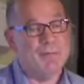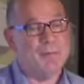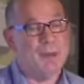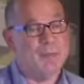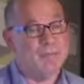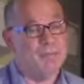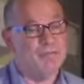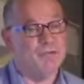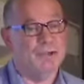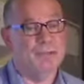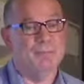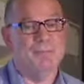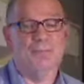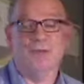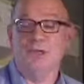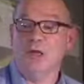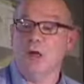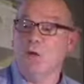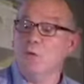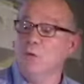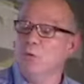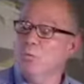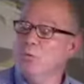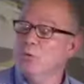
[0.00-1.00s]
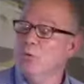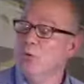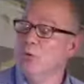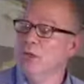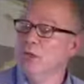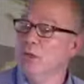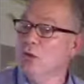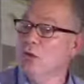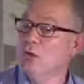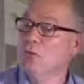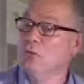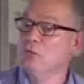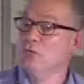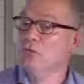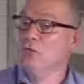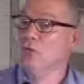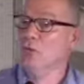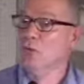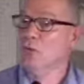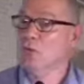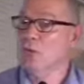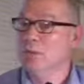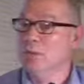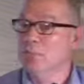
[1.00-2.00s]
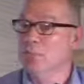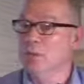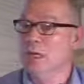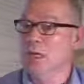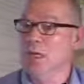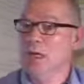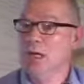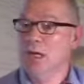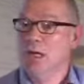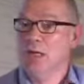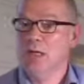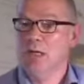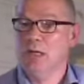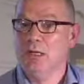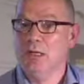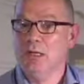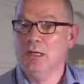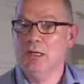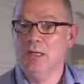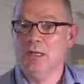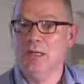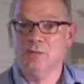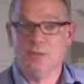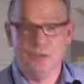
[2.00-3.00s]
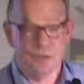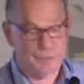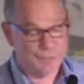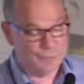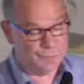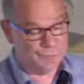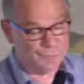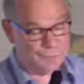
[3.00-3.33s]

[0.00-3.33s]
remember it, but I will put it onto a link to the